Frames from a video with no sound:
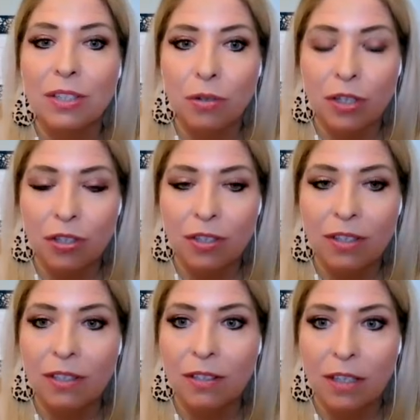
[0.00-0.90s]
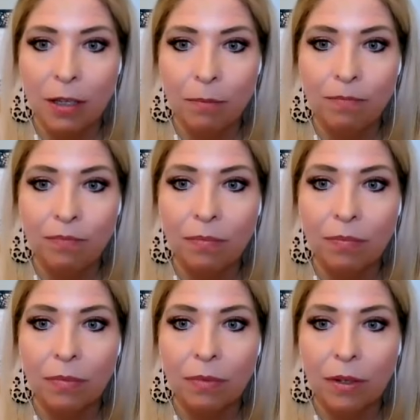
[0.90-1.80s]
situations that seem,
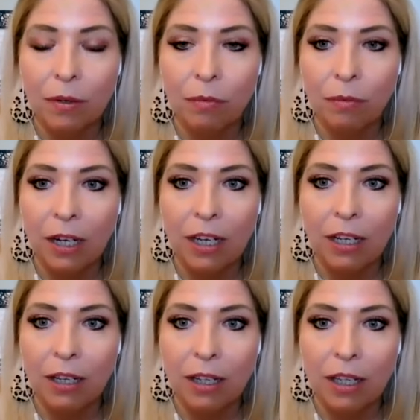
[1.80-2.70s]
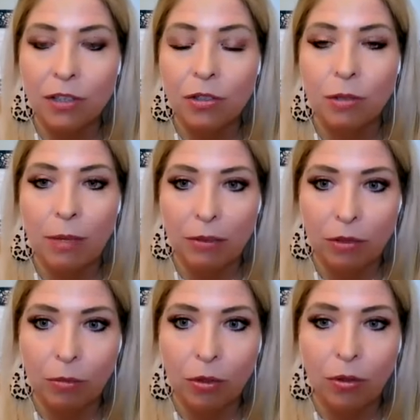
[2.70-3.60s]
right,
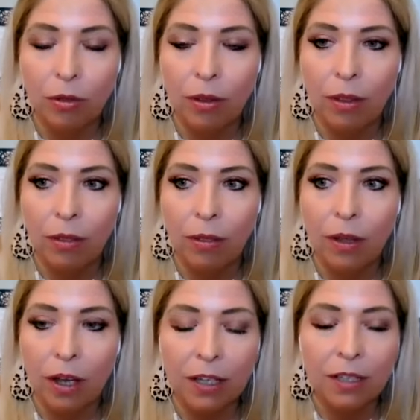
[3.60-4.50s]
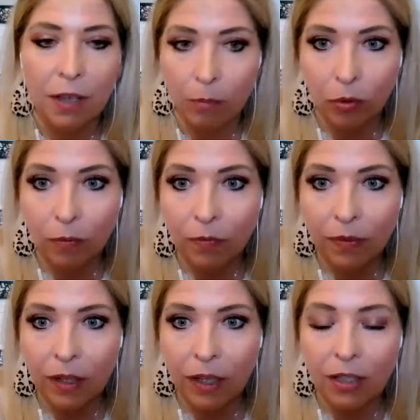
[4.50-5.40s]
insurmountable, God is able.
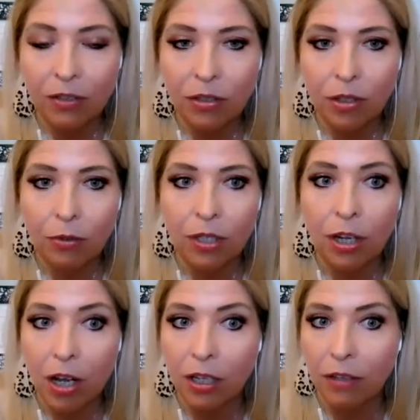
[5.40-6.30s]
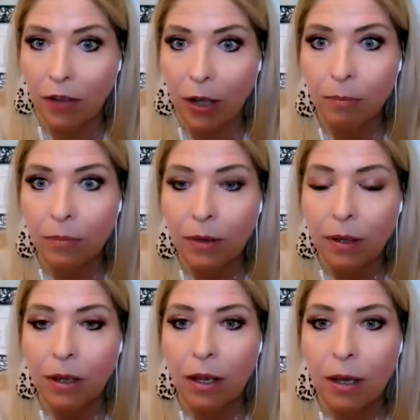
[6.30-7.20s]
And so to not give up,
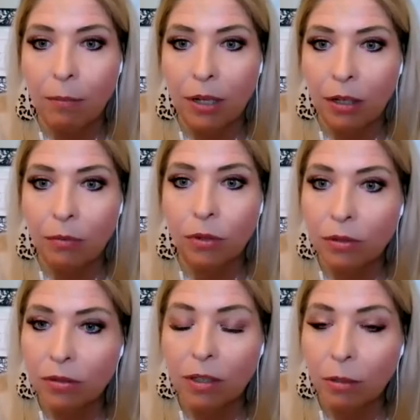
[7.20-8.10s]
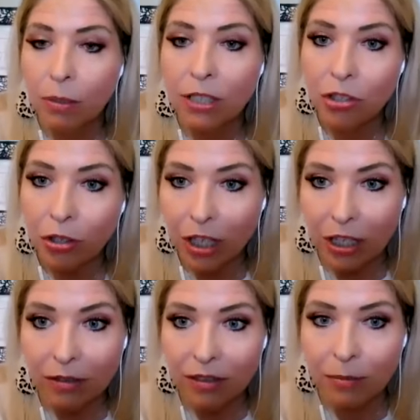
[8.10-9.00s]
um, but it will, it'll be a
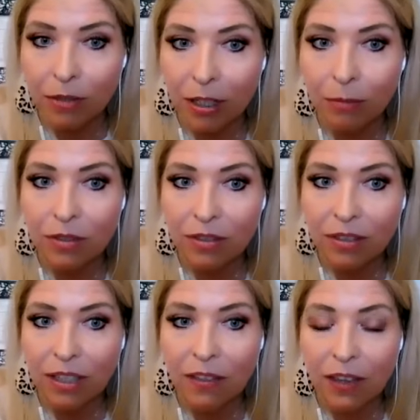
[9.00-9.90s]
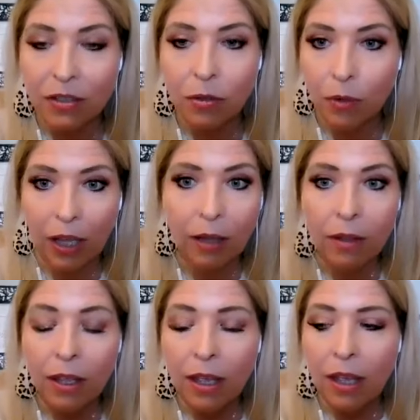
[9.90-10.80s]
journey sometimes, and that's okay.